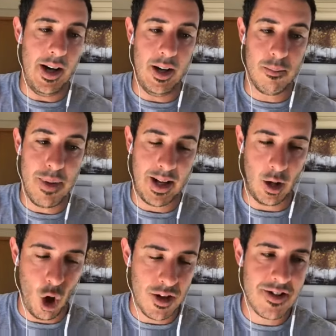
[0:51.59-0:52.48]
making
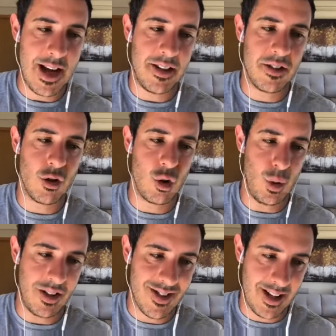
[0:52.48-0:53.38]
content,
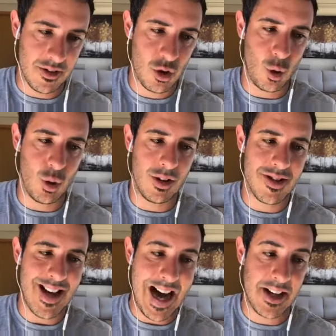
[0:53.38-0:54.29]
doing sales
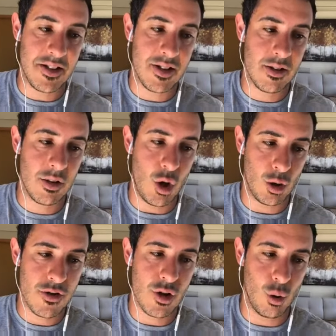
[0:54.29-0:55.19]
calls, and
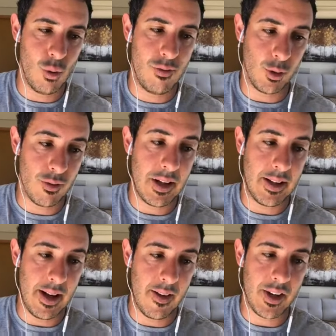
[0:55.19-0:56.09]
also
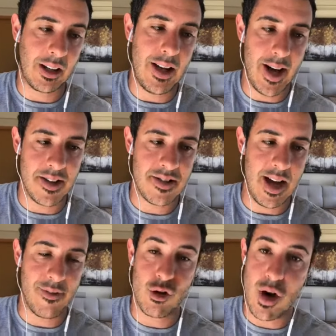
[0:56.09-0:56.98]
fulfilling the clients
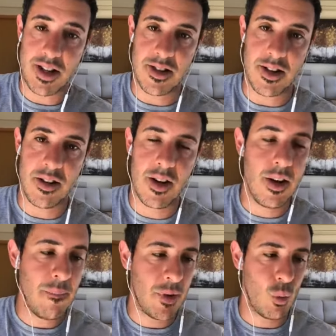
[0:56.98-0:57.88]
I've attracted,
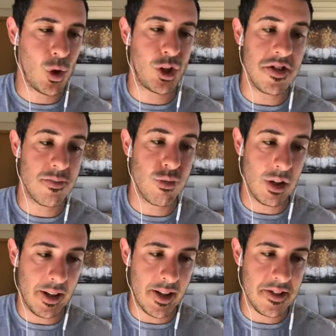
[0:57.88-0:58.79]
which is
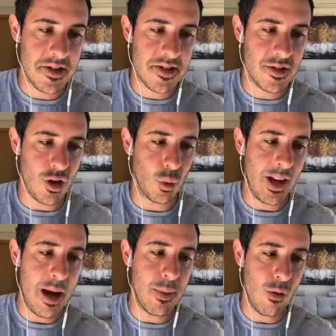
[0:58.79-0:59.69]
brilliant, don't
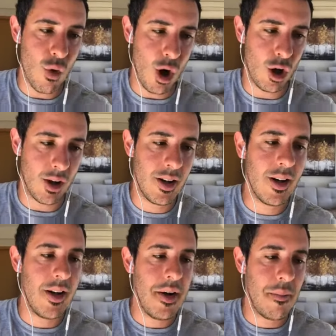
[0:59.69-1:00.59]
get me wrong,
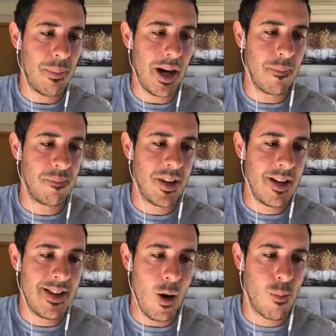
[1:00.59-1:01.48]
but
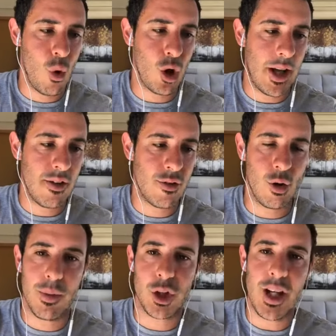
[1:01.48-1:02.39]
now I'm working so
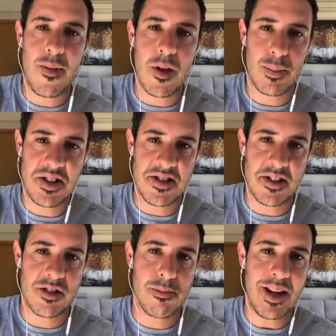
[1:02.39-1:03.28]
much in the business
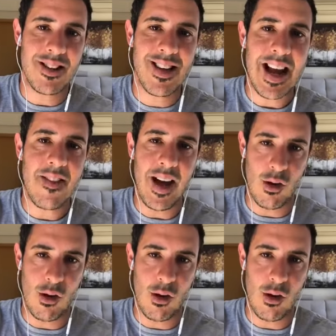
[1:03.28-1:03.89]
to maintain that